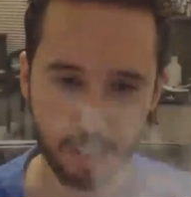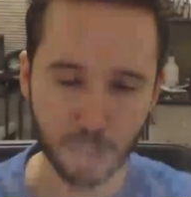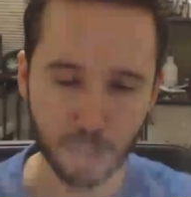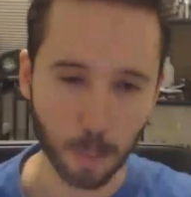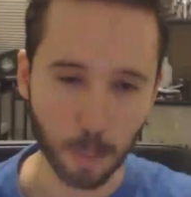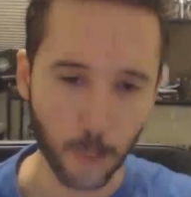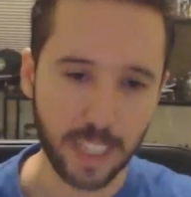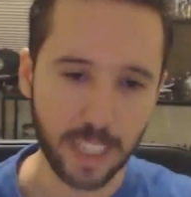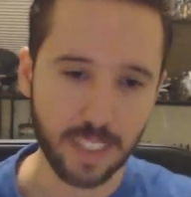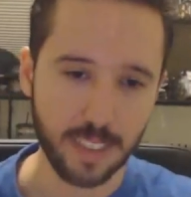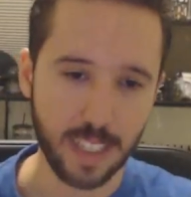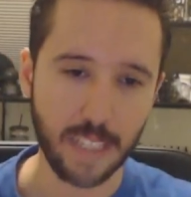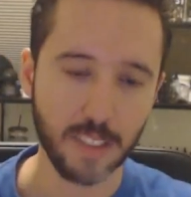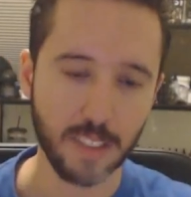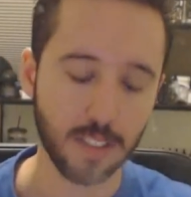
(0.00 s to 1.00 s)
Just great
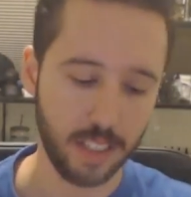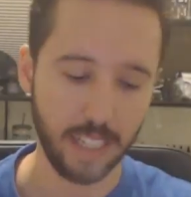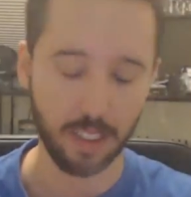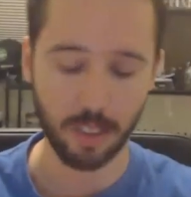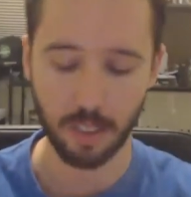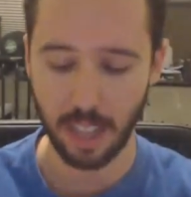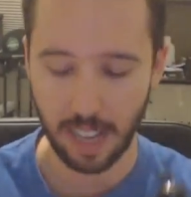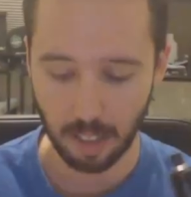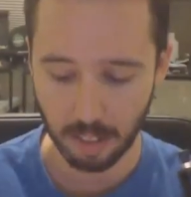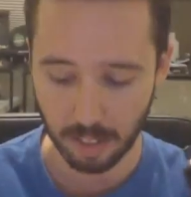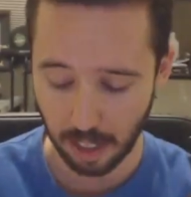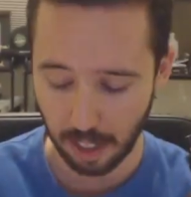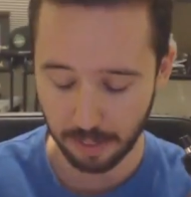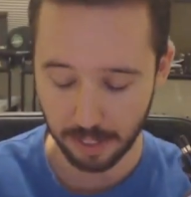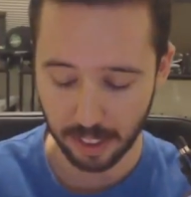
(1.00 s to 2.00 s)
dense thick
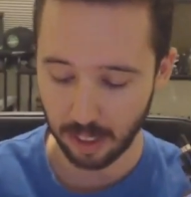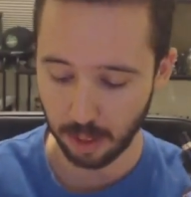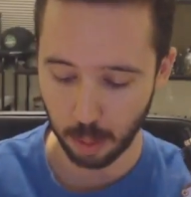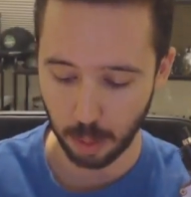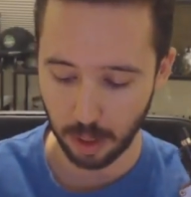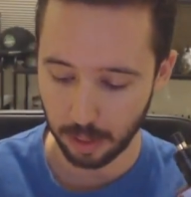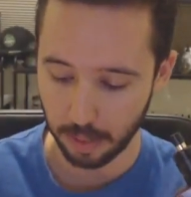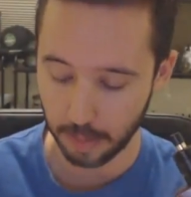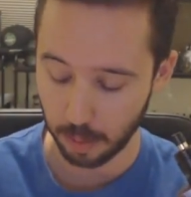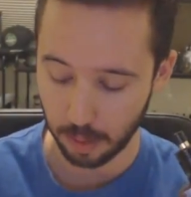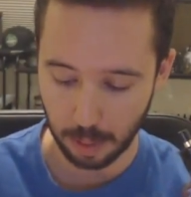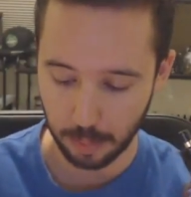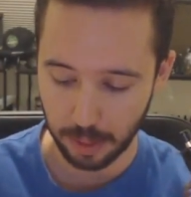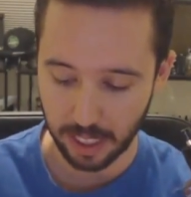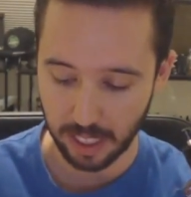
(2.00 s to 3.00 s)
clouds off of this one.
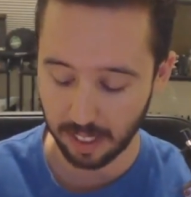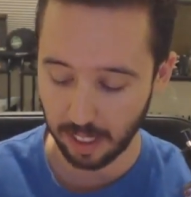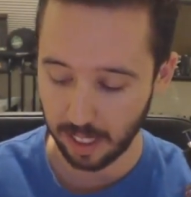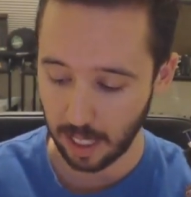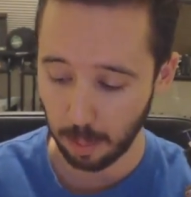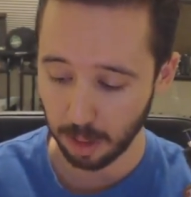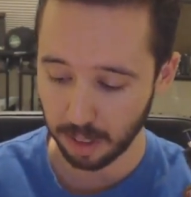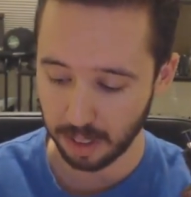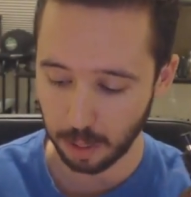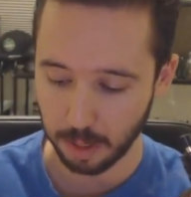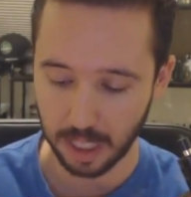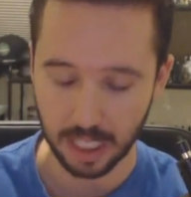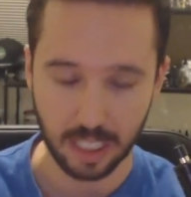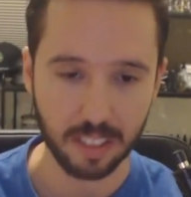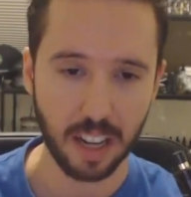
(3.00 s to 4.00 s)
I mean, it, it almost
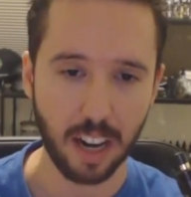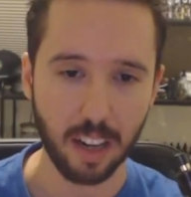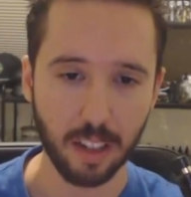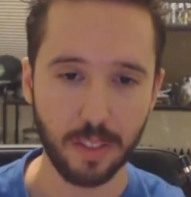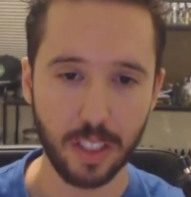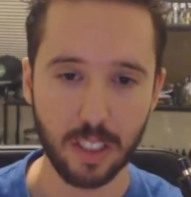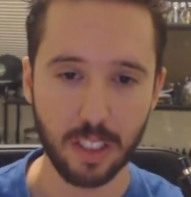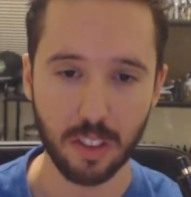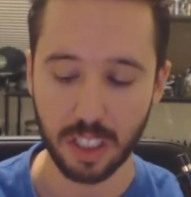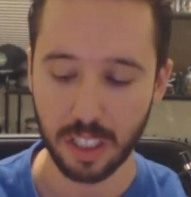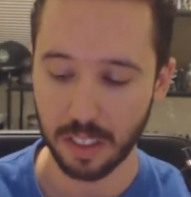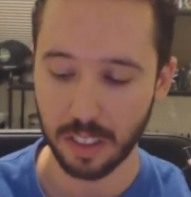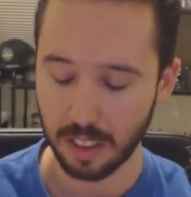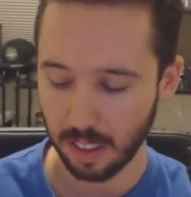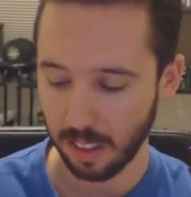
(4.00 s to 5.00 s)
seems like it's higher
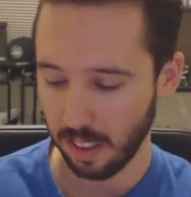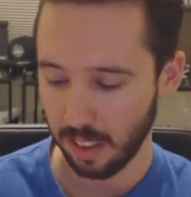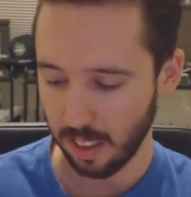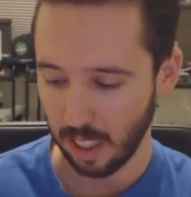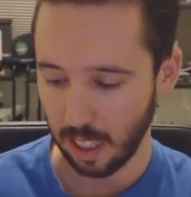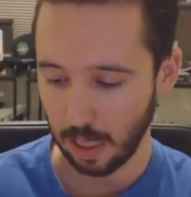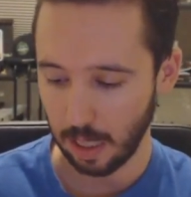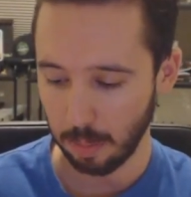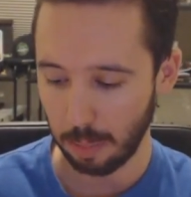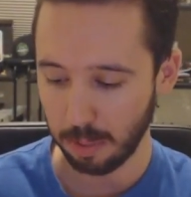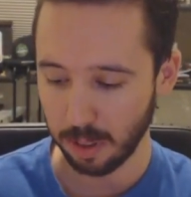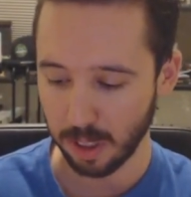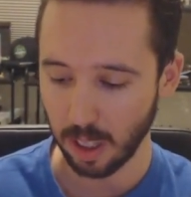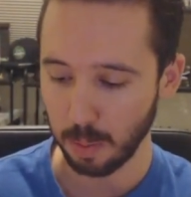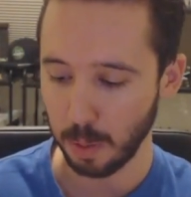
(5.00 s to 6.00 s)
VG. Um, I'm
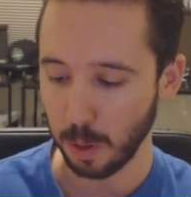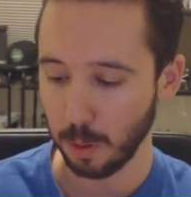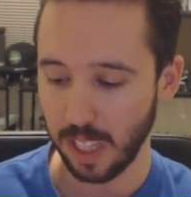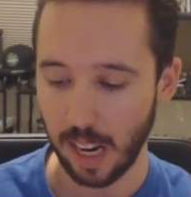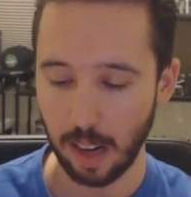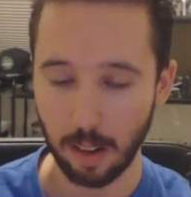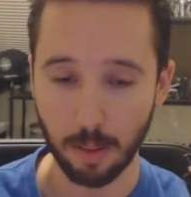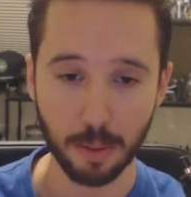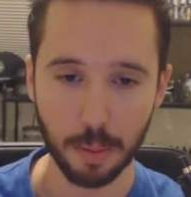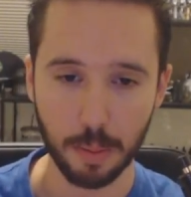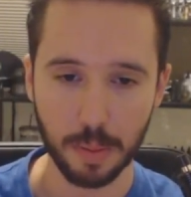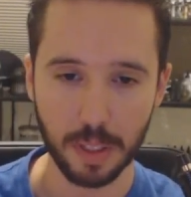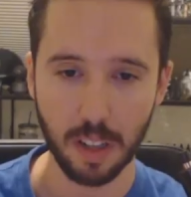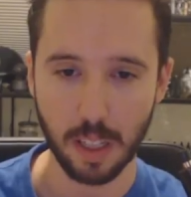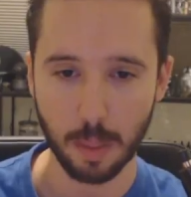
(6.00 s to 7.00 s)
starting to move down
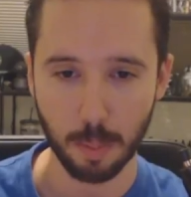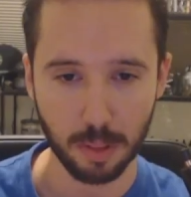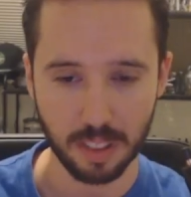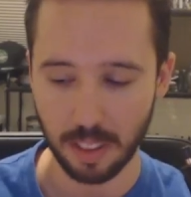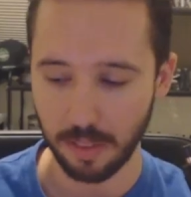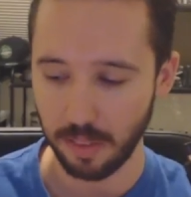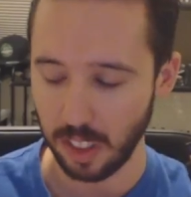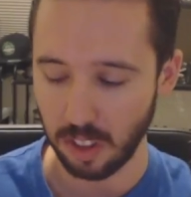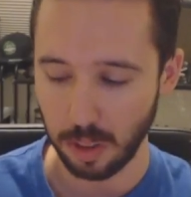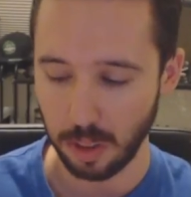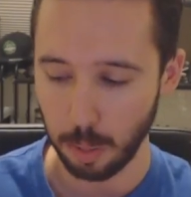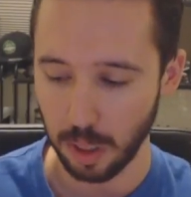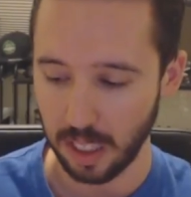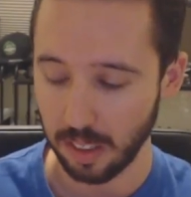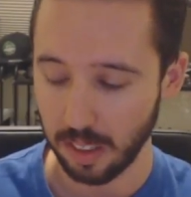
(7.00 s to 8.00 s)
from the 100%
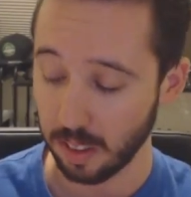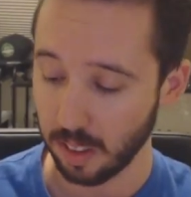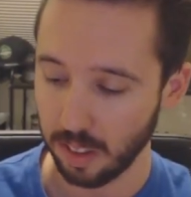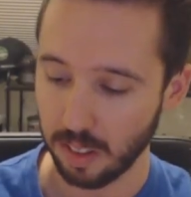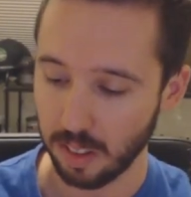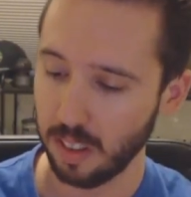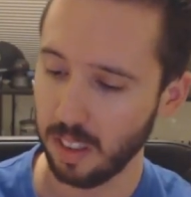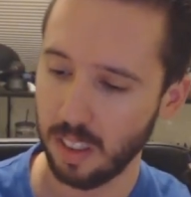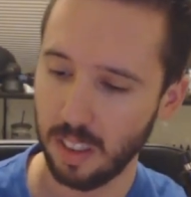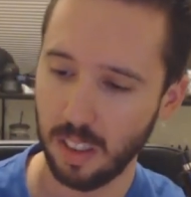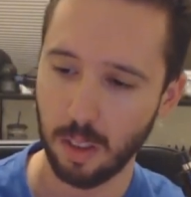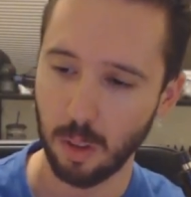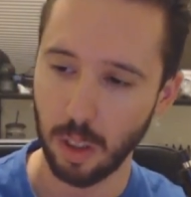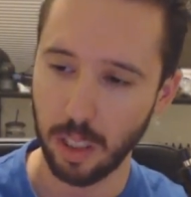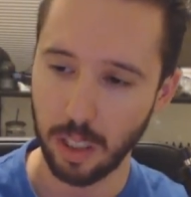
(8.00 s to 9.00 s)
VG blends because
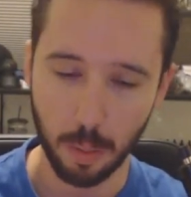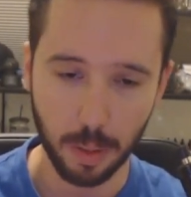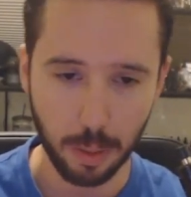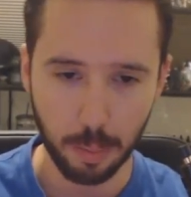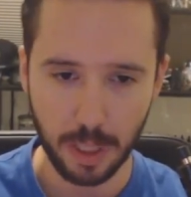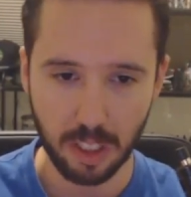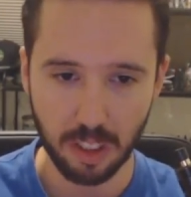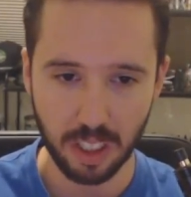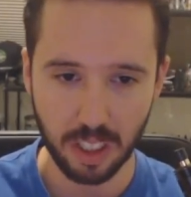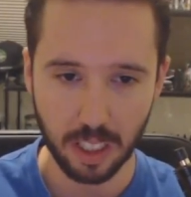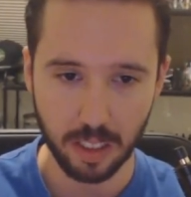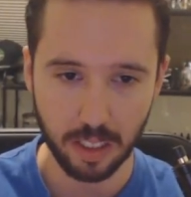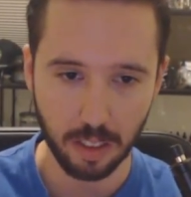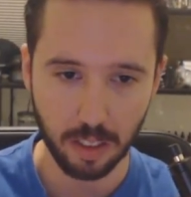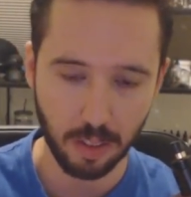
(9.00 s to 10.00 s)
really a little bit of PG in
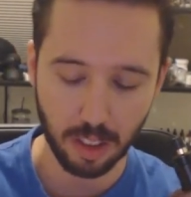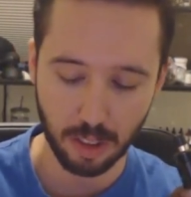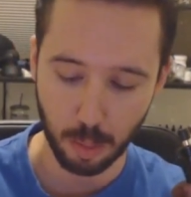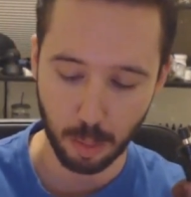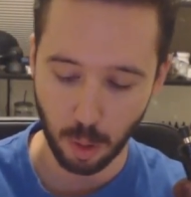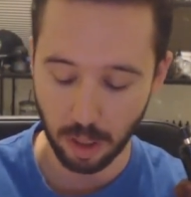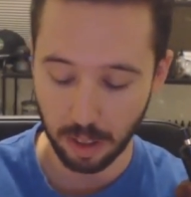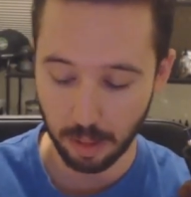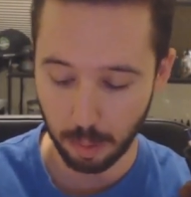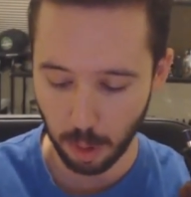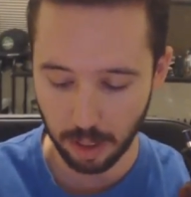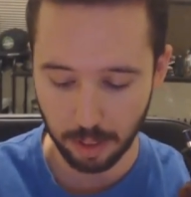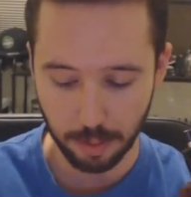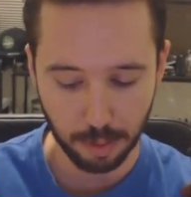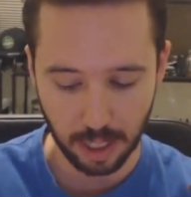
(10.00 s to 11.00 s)
there delivers more
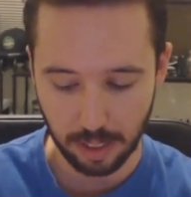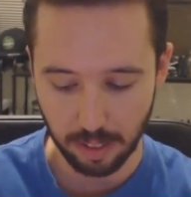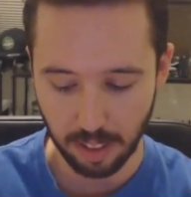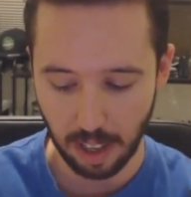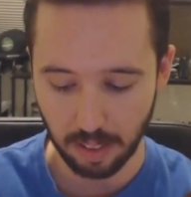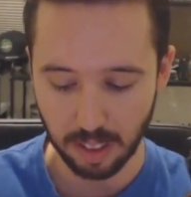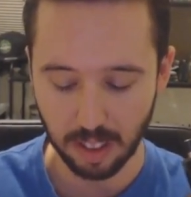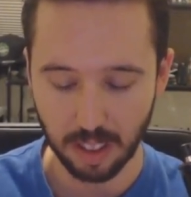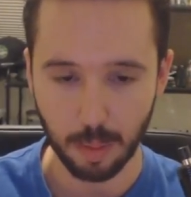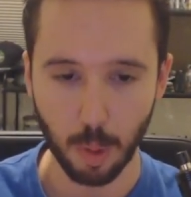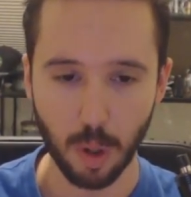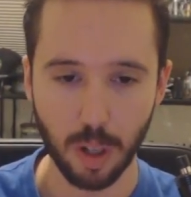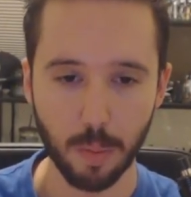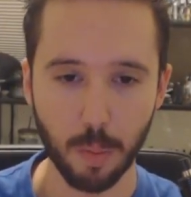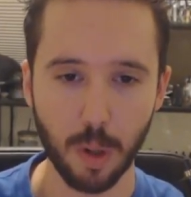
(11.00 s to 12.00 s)
more of the flavor, obviously,
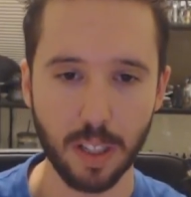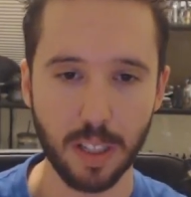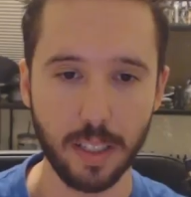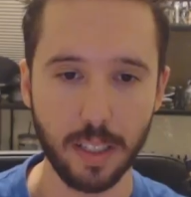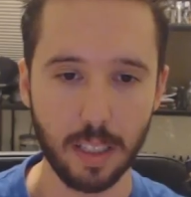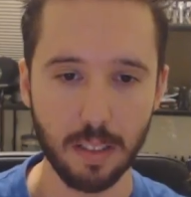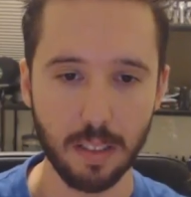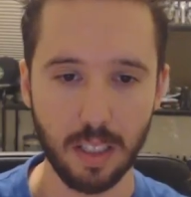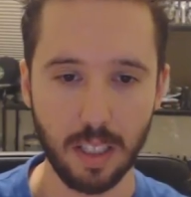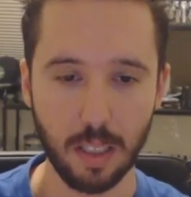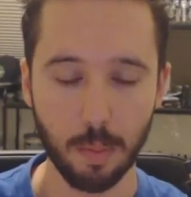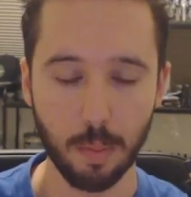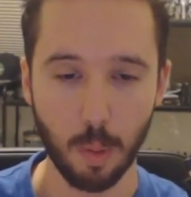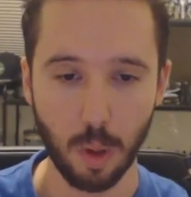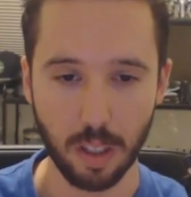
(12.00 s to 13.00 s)
more more of the
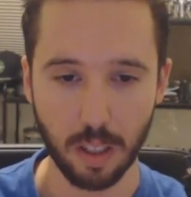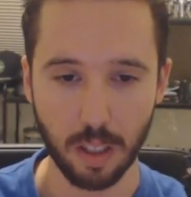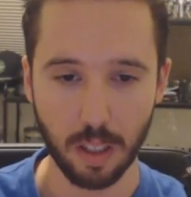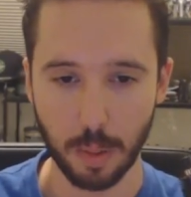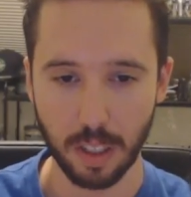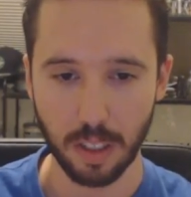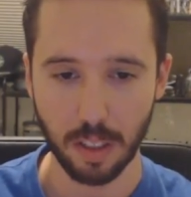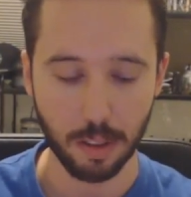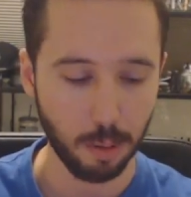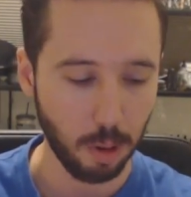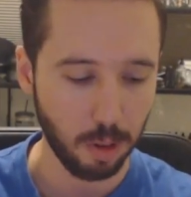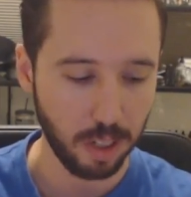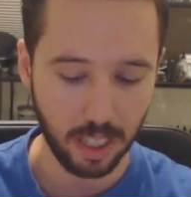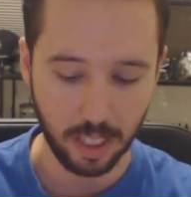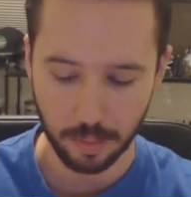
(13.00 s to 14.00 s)
nicotine, more of the little bit of
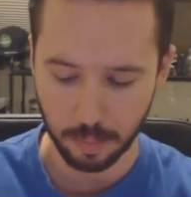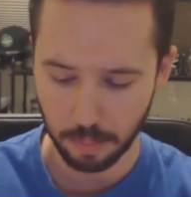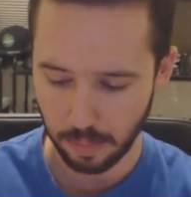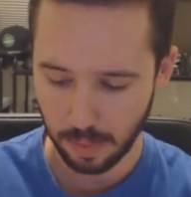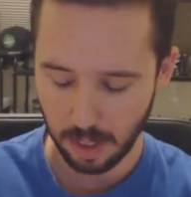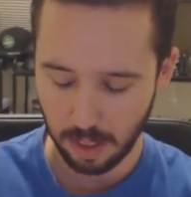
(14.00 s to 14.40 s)
throat hit.